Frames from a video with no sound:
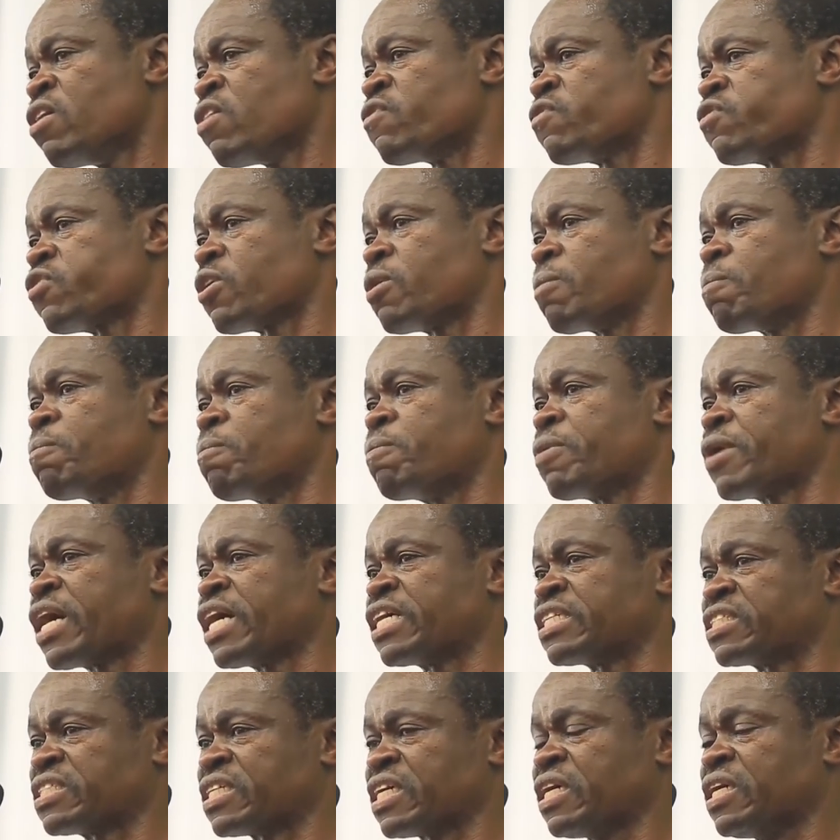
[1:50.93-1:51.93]
from
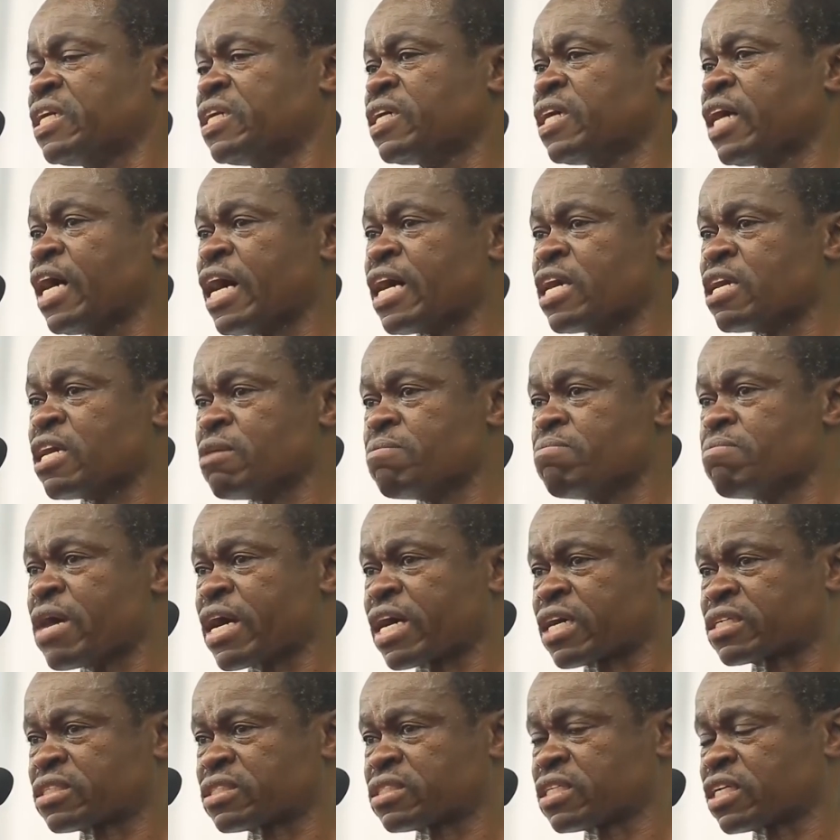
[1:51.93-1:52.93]
Brazil and
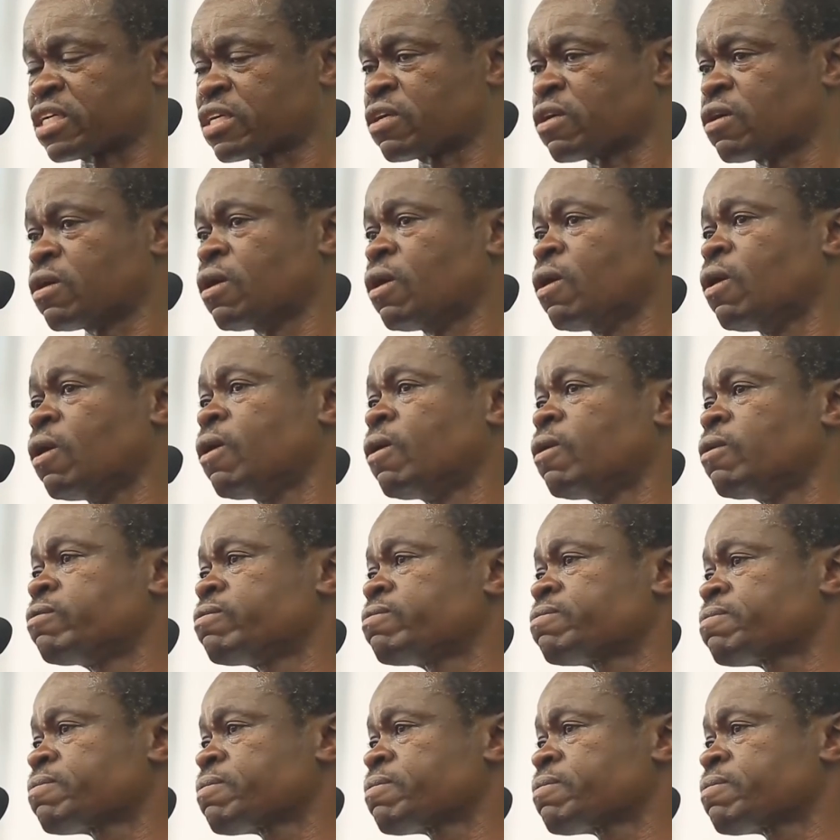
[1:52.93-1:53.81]
Mexico.